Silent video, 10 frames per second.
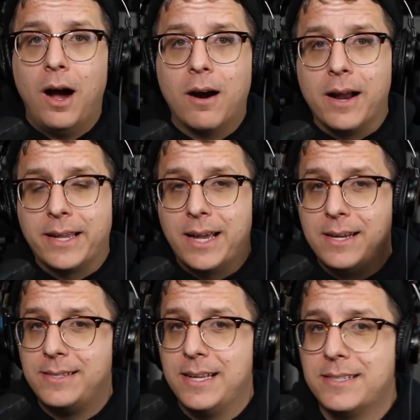All right,
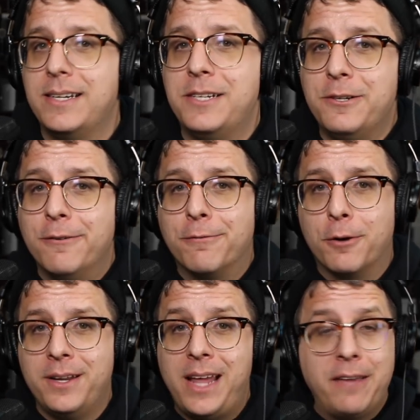guys, that's going to do it
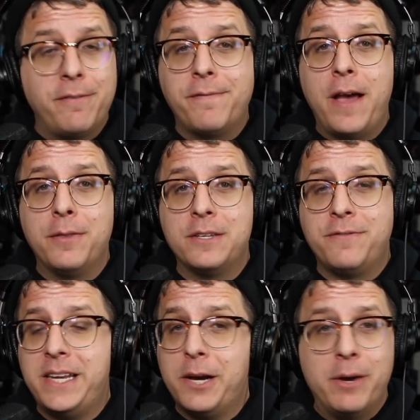for today. If you found
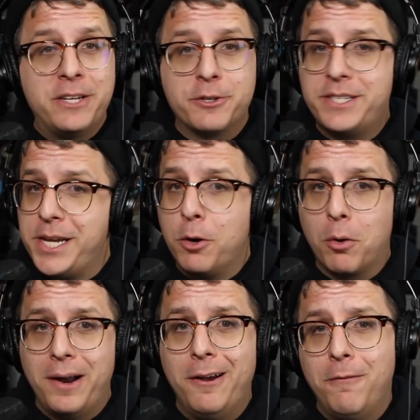this video interesting
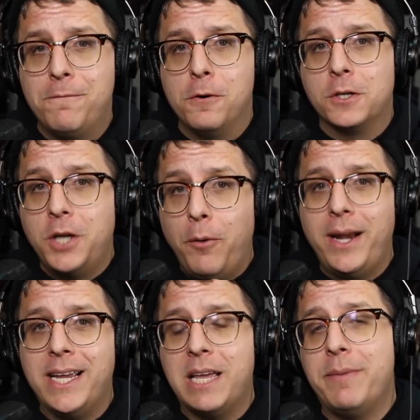or helpful, go
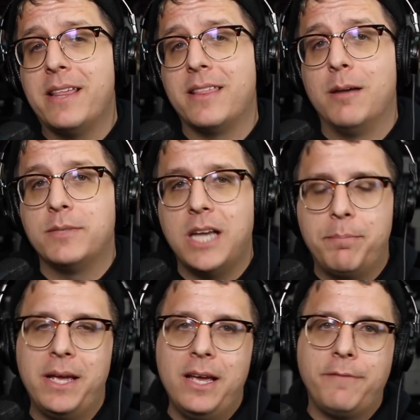ahead and give me a thumbs
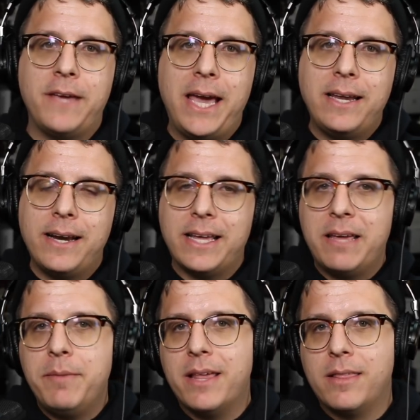up. If you hated it,
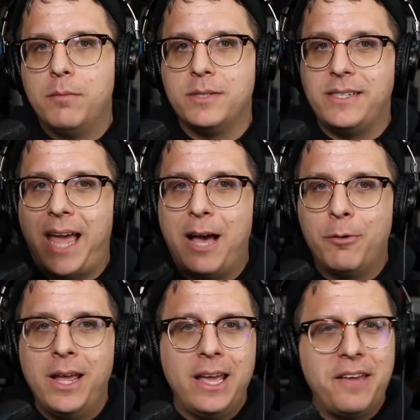give me a thumbs down.